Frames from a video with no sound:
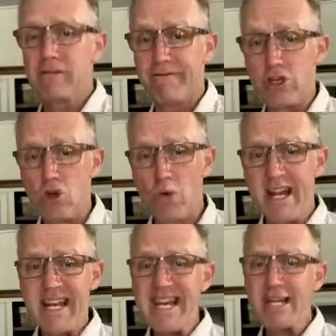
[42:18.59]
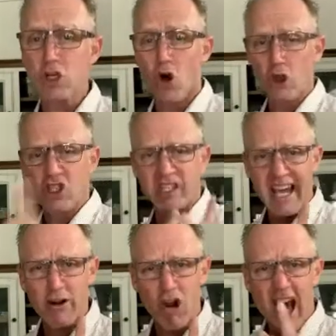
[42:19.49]
view when he called
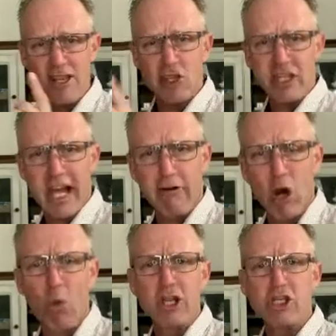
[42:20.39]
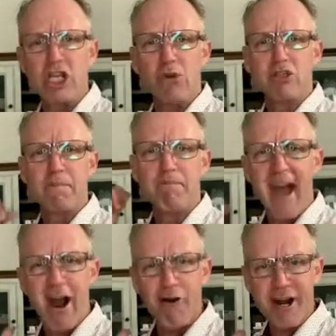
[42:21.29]
Sarai Sarah when she was
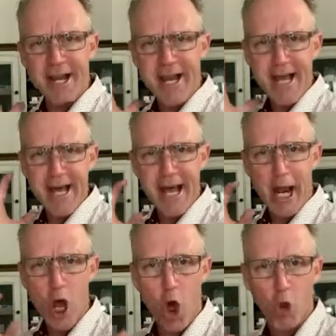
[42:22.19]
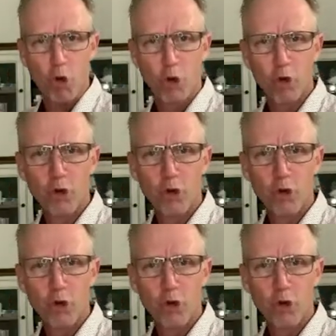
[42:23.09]
barren and old.